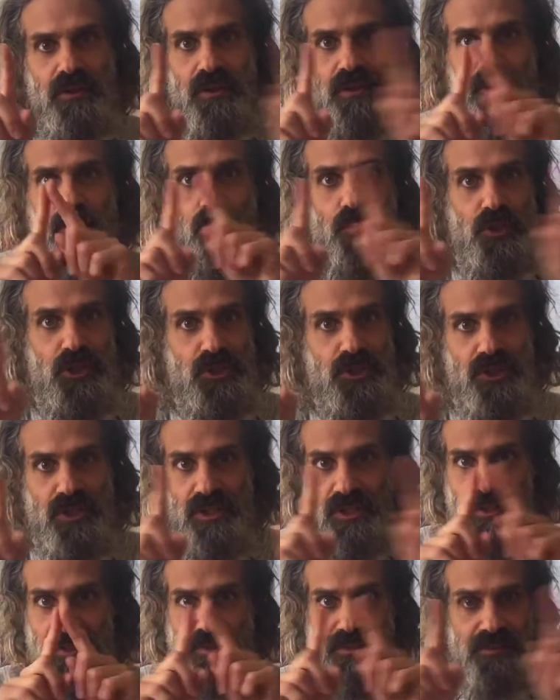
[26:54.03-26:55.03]
which
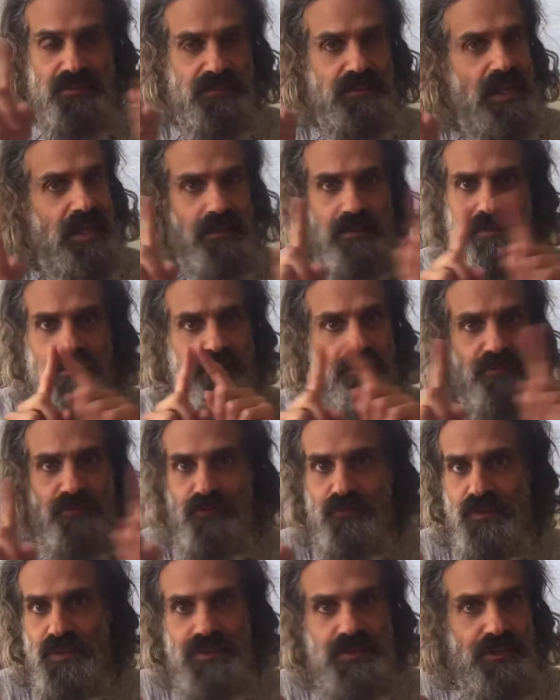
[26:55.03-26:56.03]
is not
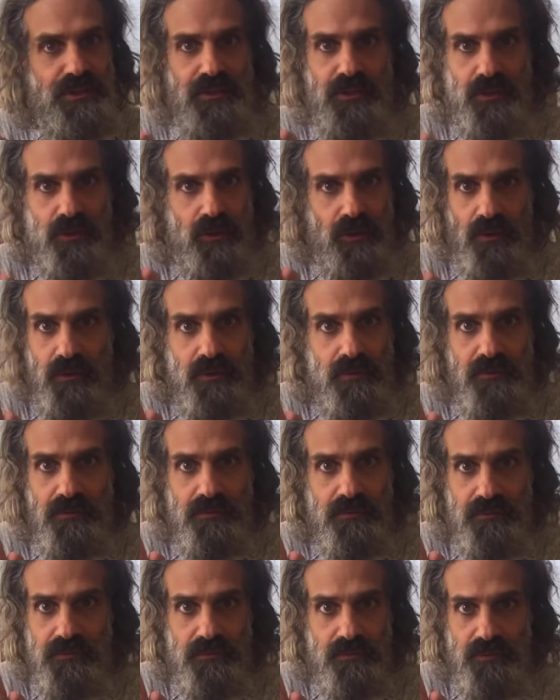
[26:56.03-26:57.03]
physical,
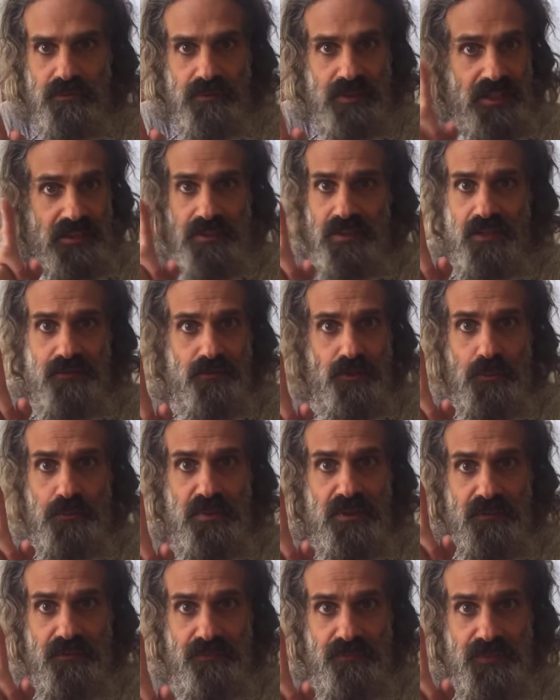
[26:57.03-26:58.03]
doesn't have to be
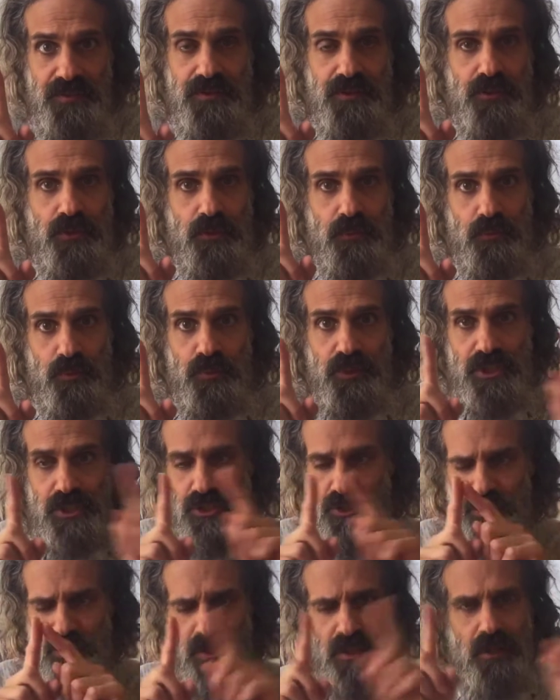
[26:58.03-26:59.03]
a physical
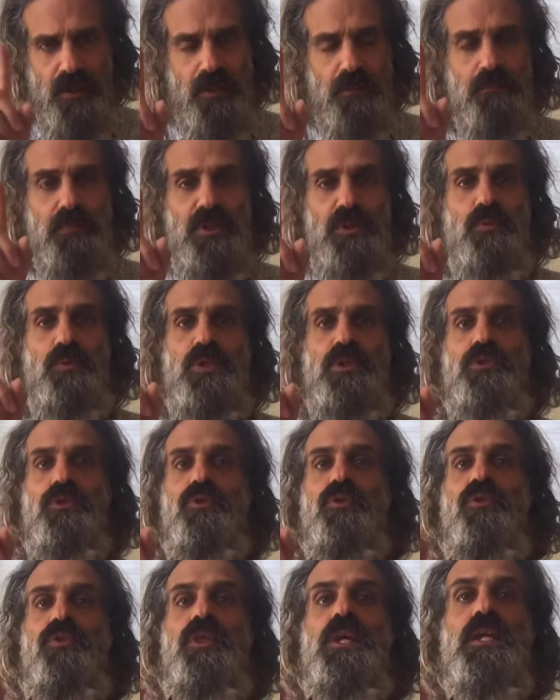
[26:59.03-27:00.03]
bridge between two
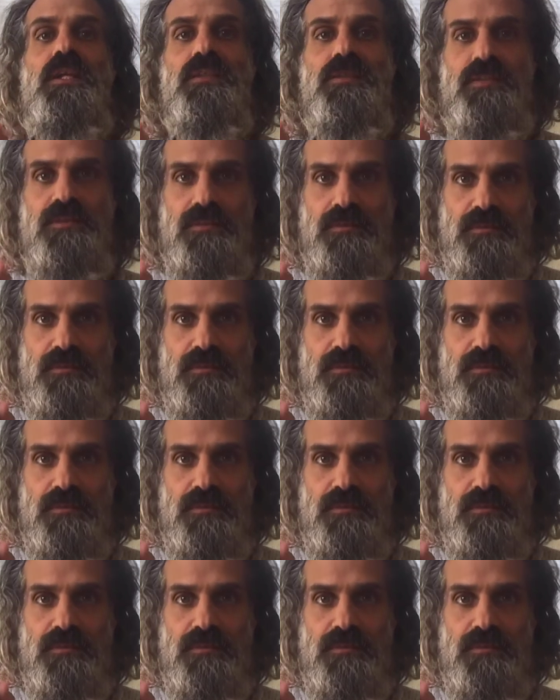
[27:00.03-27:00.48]
things.